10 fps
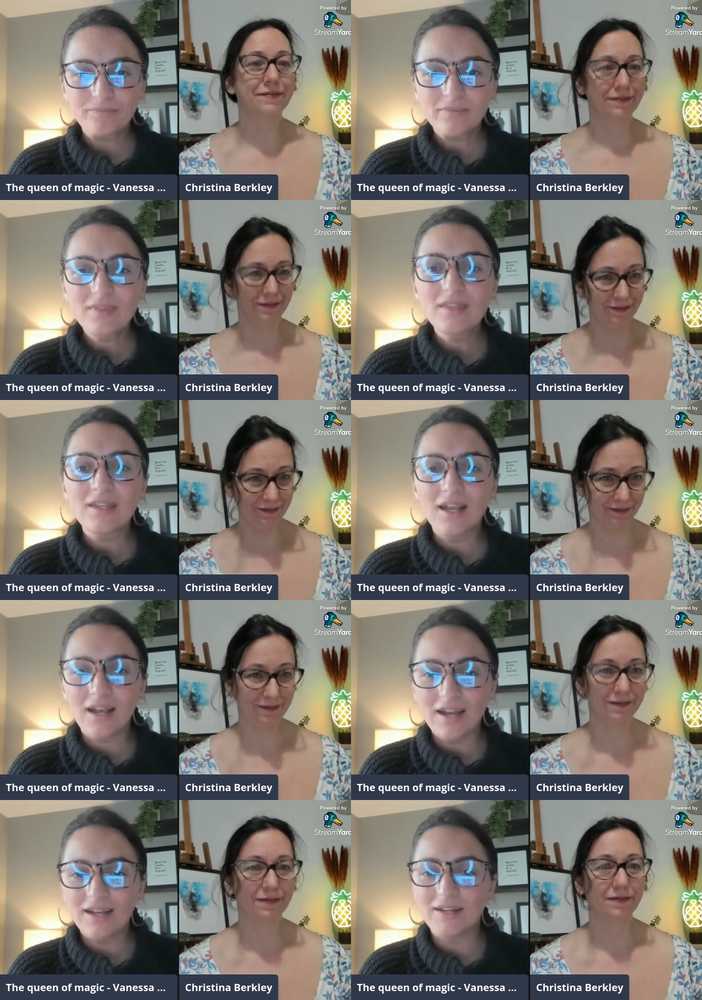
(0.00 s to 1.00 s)
Speaker 1: Mm-hmm.
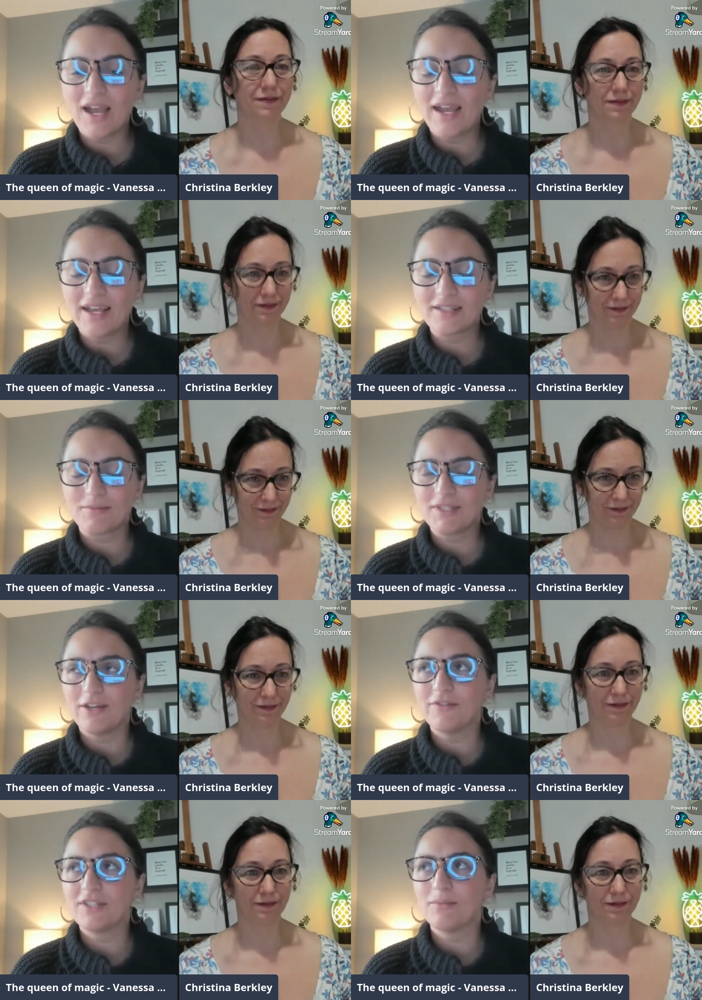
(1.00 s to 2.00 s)
I, I asked
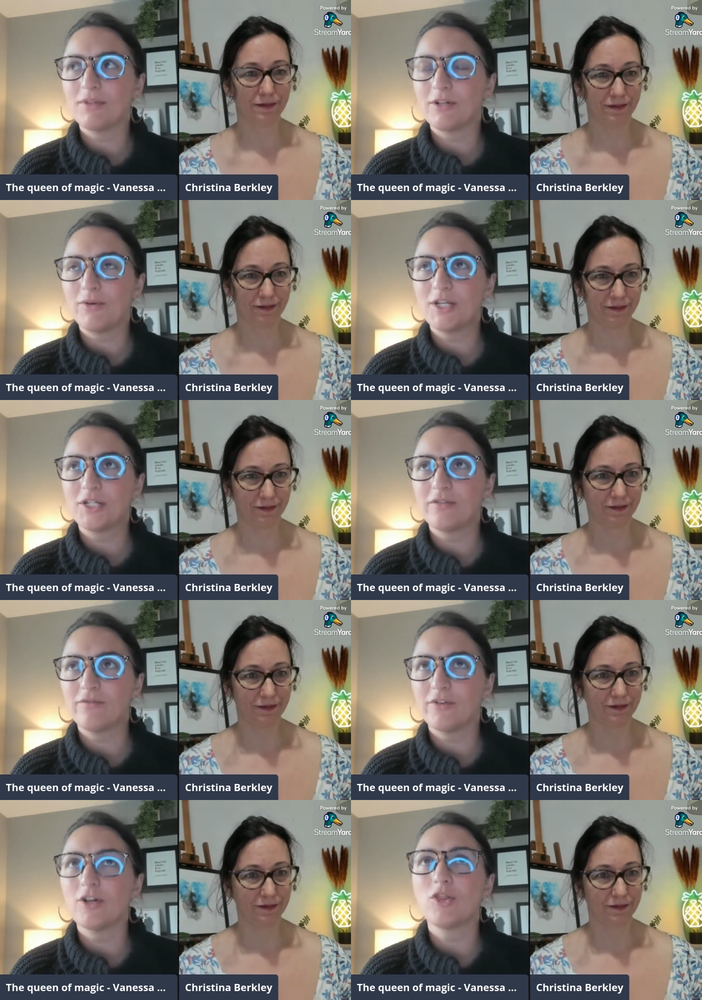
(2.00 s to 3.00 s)
myself a similar question
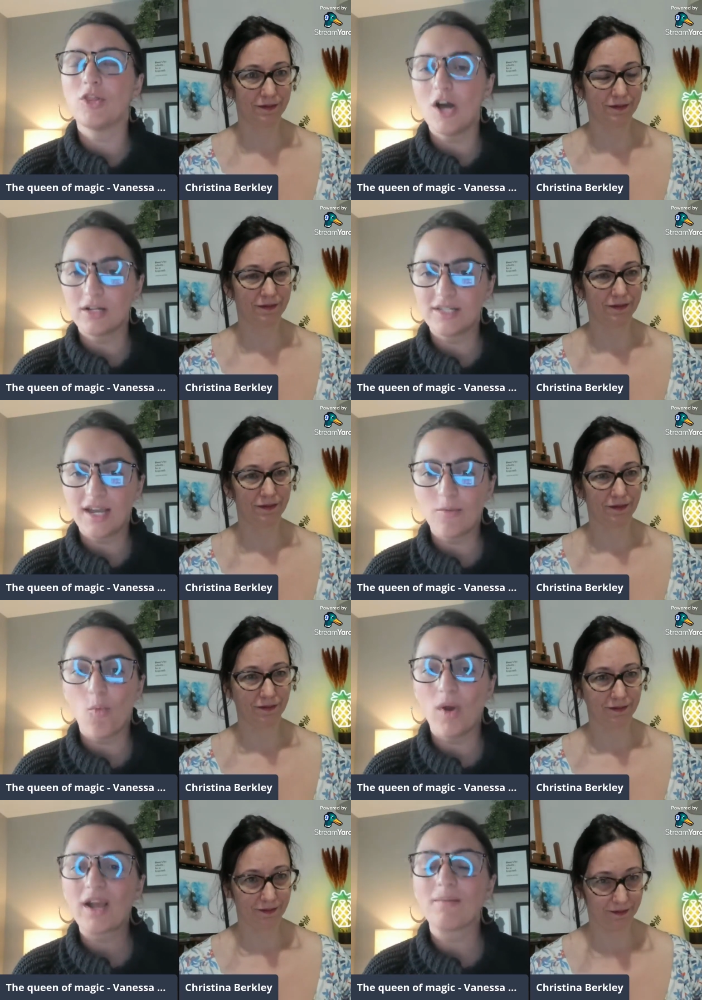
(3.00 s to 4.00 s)
for a long
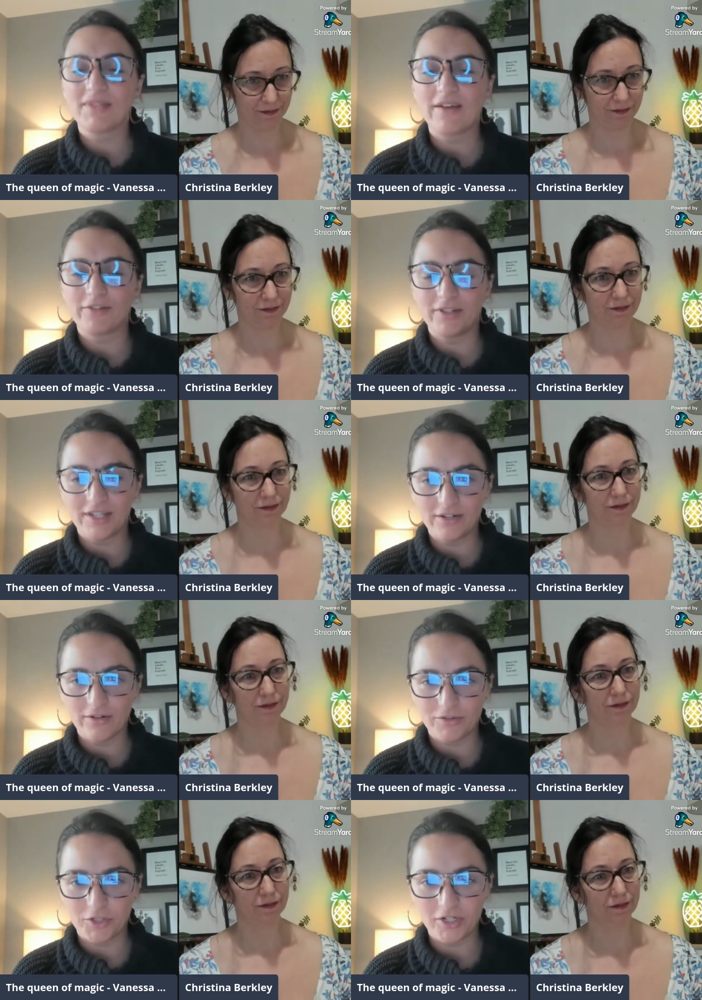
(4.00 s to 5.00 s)
time: What comes after the
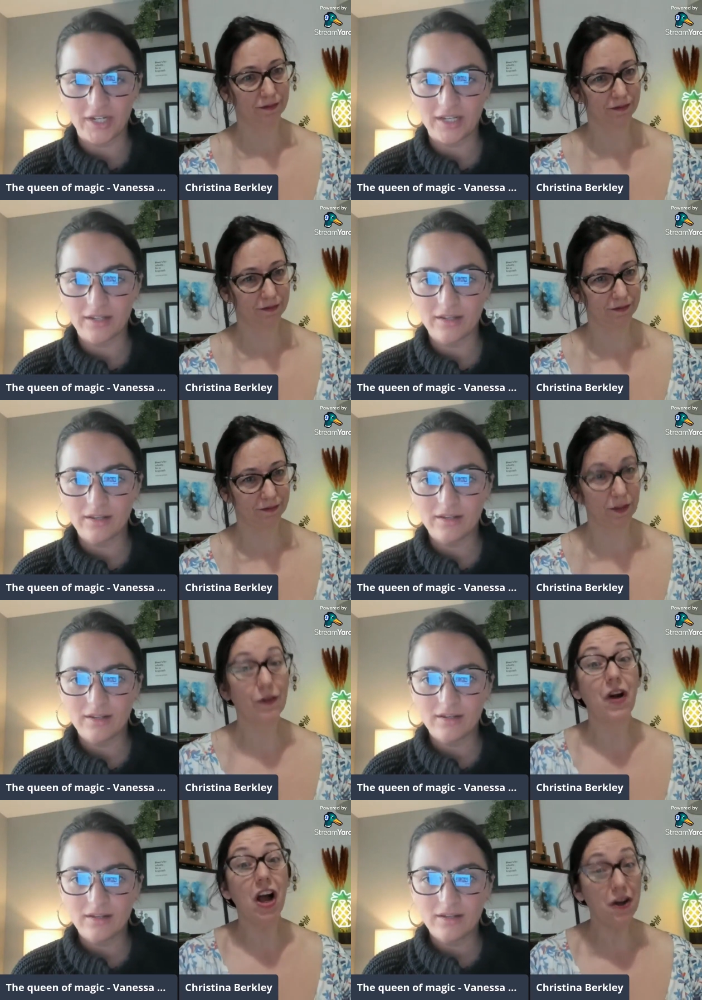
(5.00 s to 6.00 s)
hero's journey?
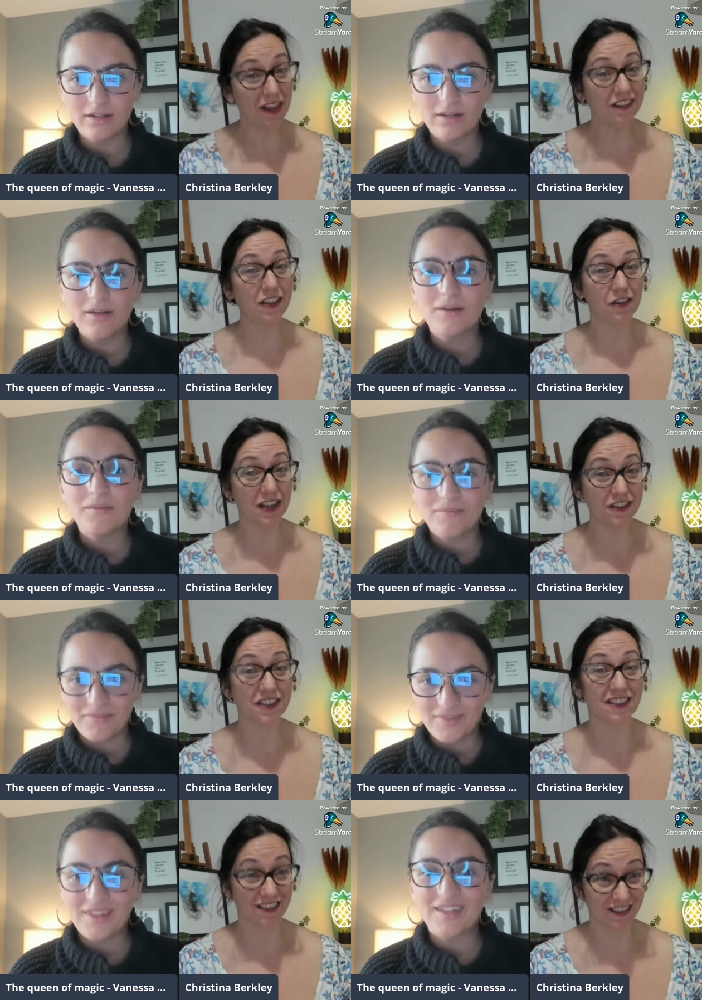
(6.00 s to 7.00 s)
Speaker 2: Oh, that's a good
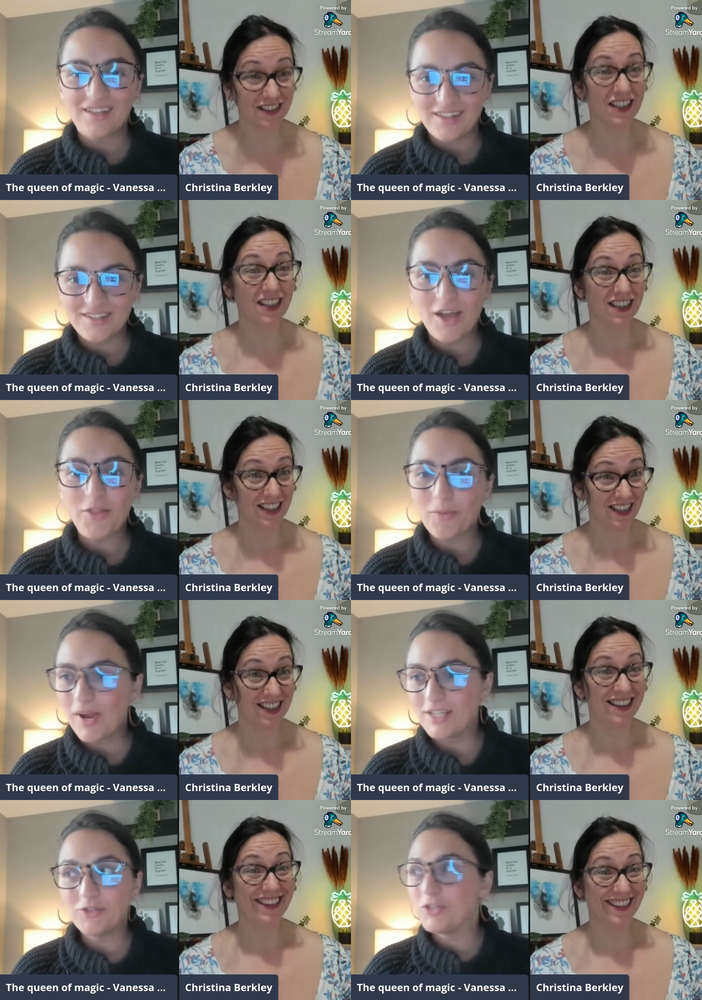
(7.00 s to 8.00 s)
question.
Speaker 1: Because
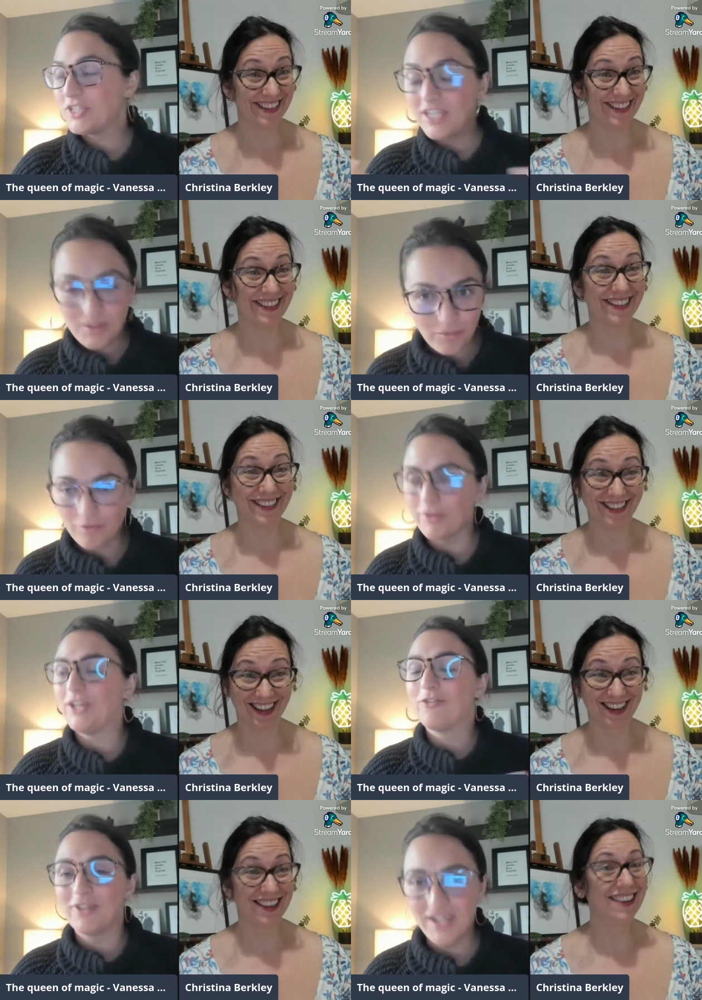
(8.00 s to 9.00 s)
otherwise, you just keep
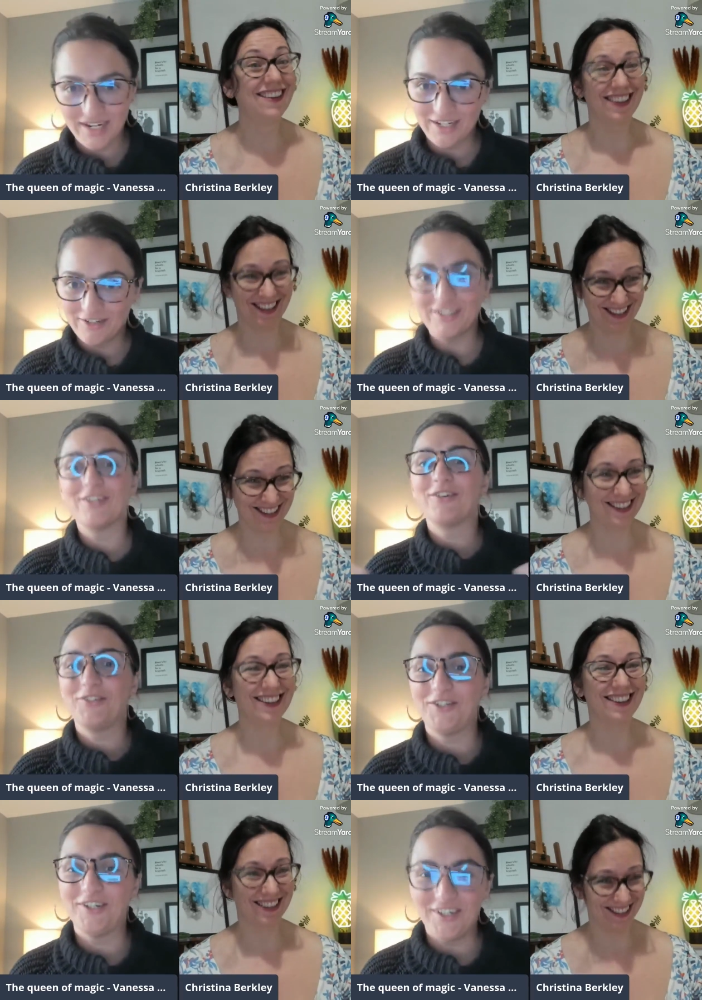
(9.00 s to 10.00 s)
recreating your
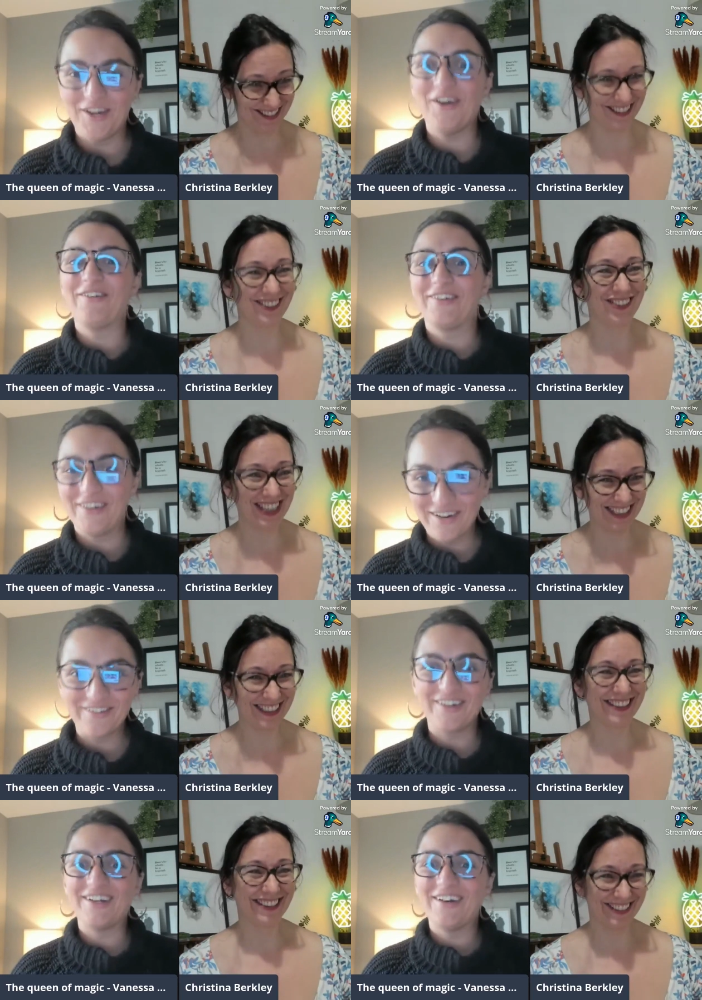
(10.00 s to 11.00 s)
hero's journey over and over right.
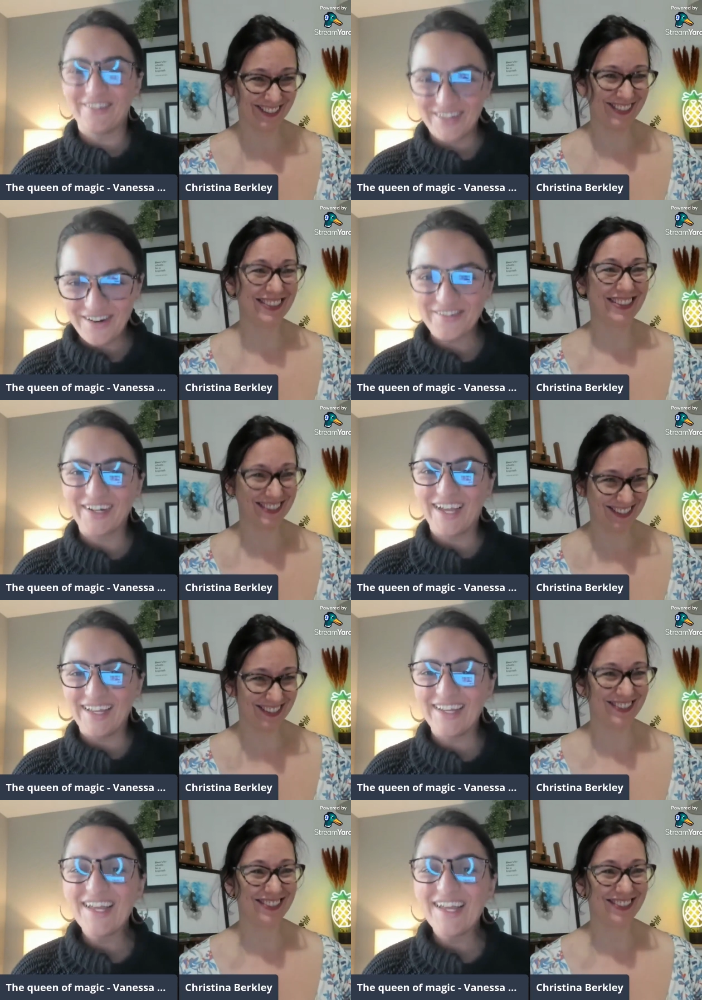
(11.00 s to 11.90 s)
and over and over again.